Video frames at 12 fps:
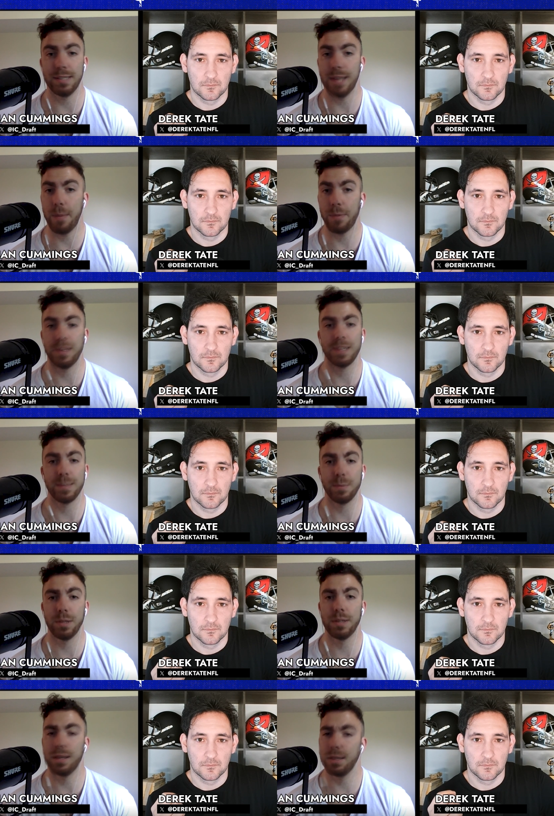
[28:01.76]
Speaker 1: and depth
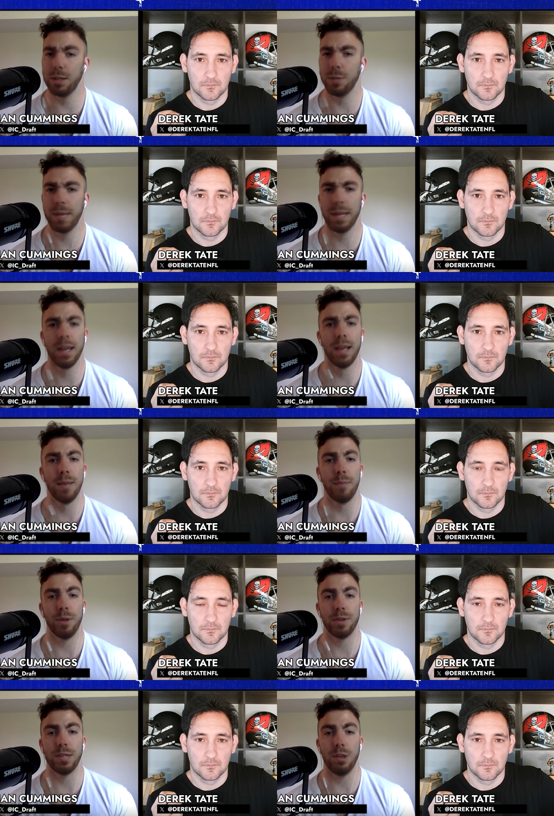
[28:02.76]
discipline a little bit,
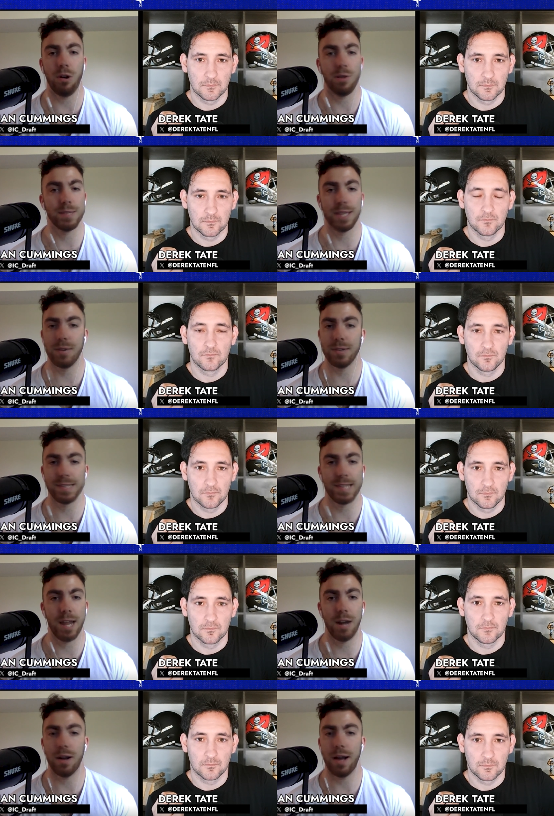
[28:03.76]
but the arm talent is
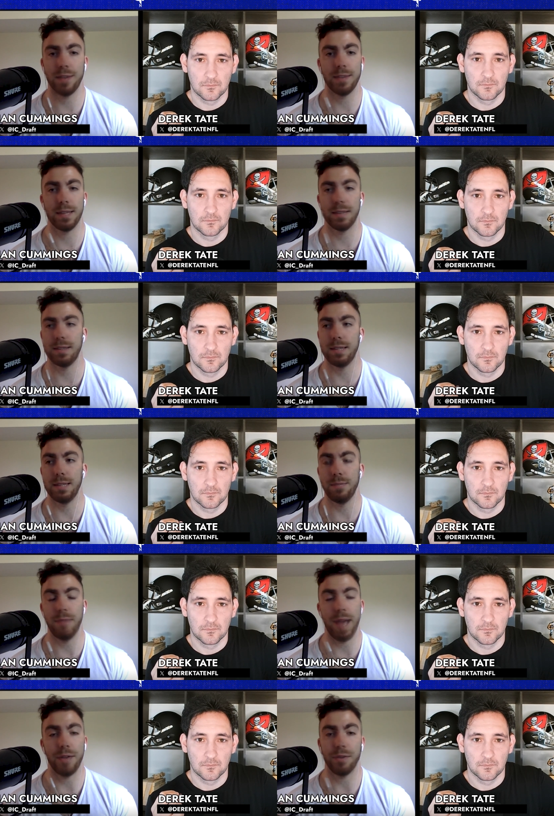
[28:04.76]
there. I think
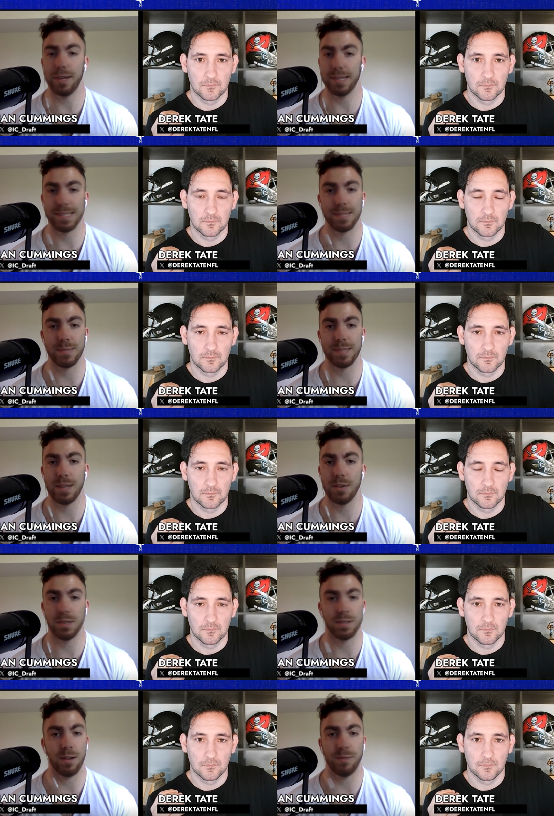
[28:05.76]
the athleticism is
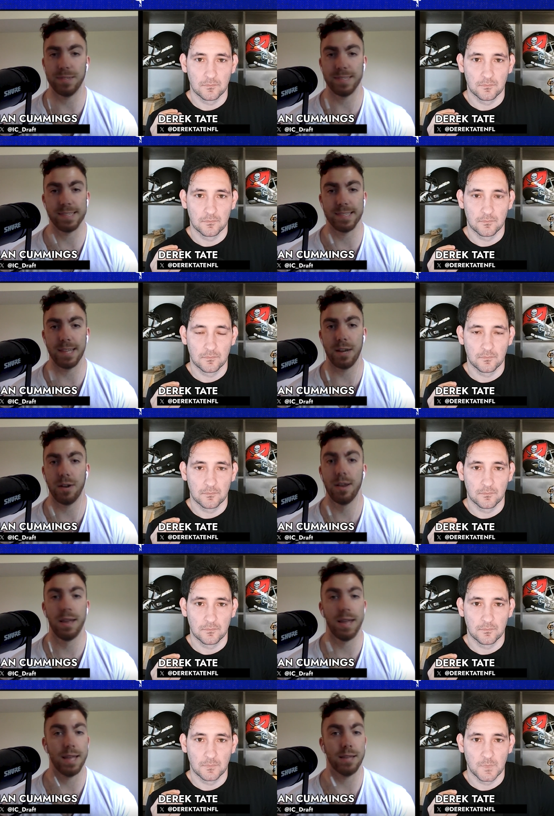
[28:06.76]
there, the toughness is there,
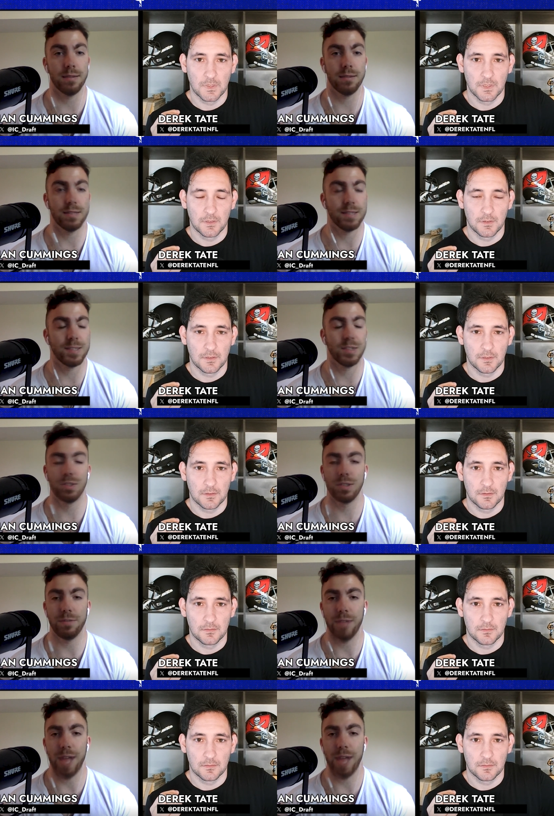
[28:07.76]
and the the